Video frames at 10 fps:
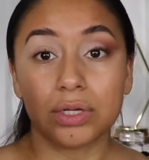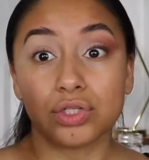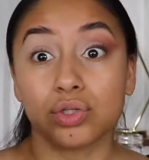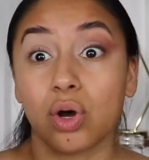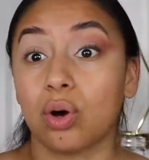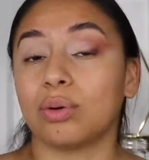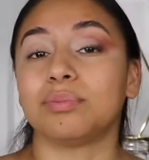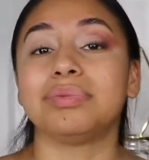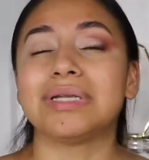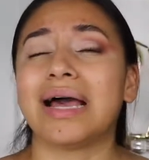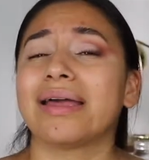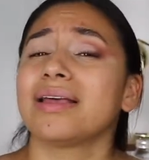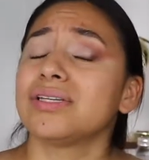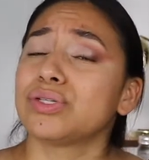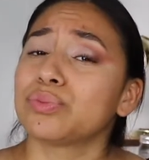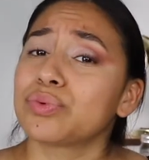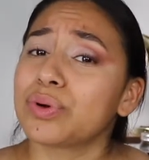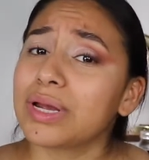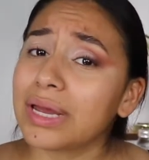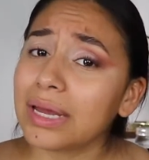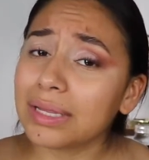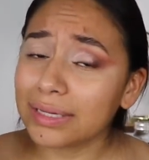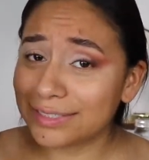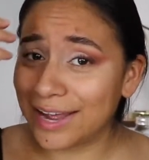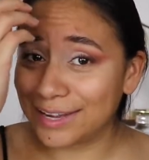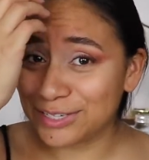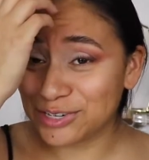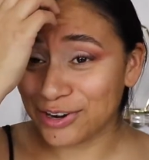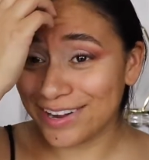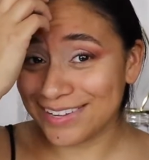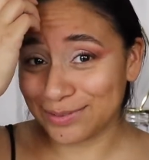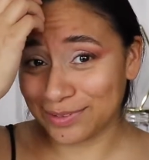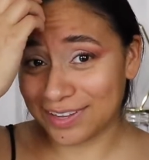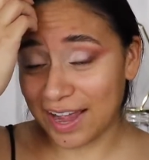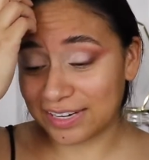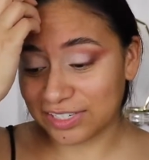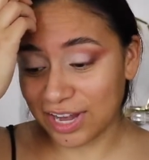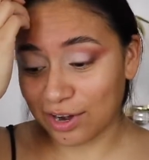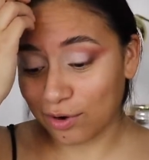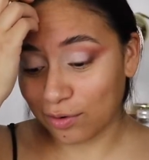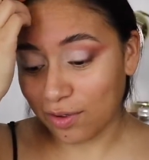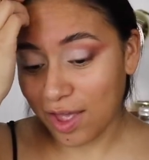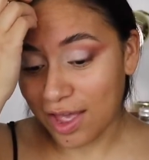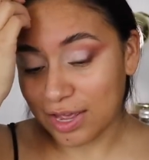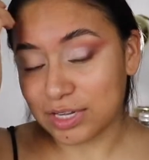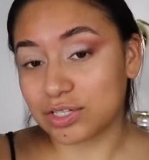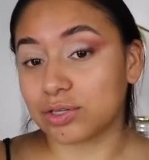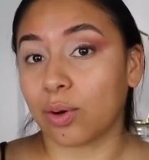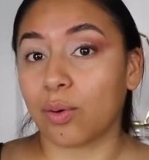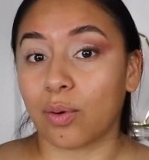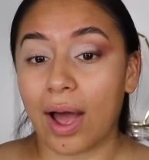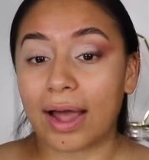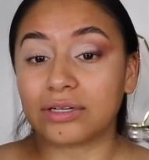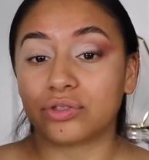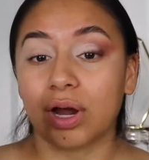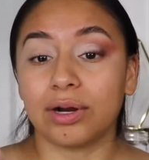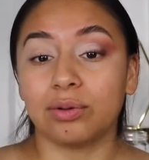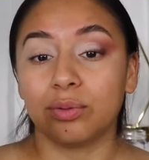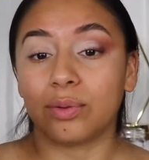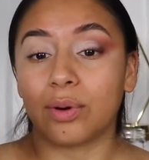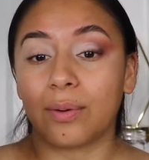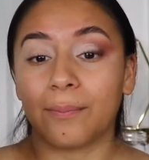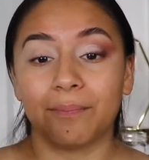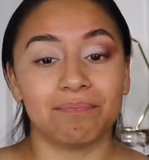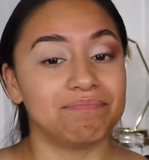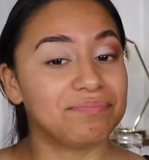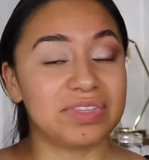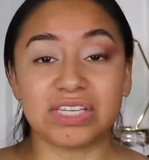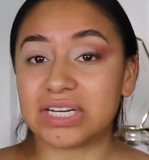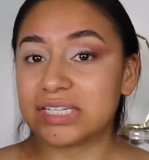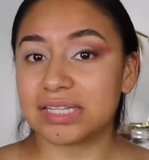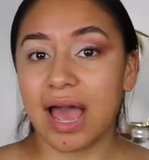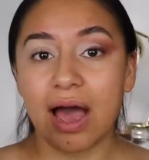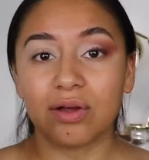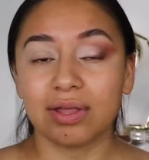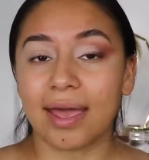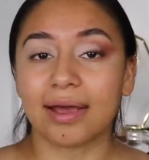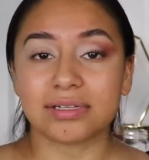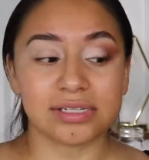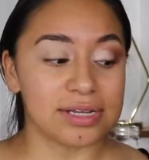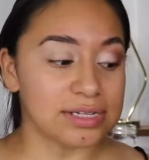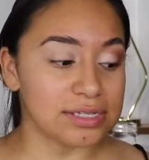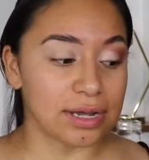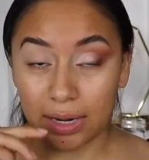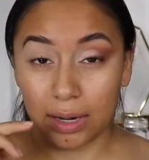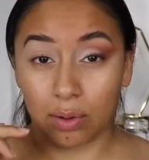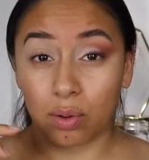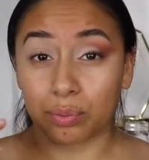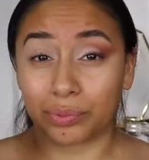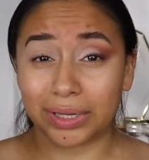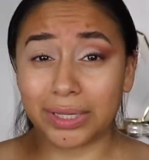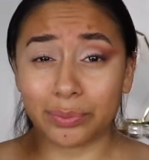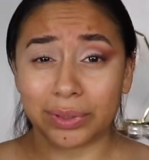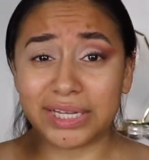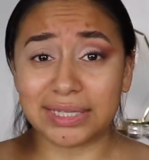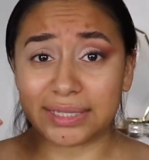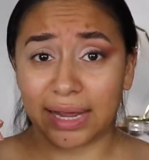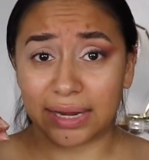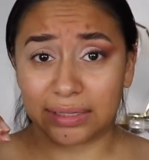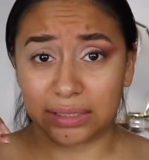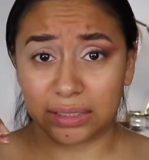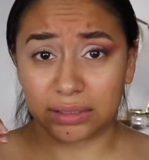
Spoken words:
So black is really dangerous with the eyeshadow, so I try to dust out the excess and I go really lightly,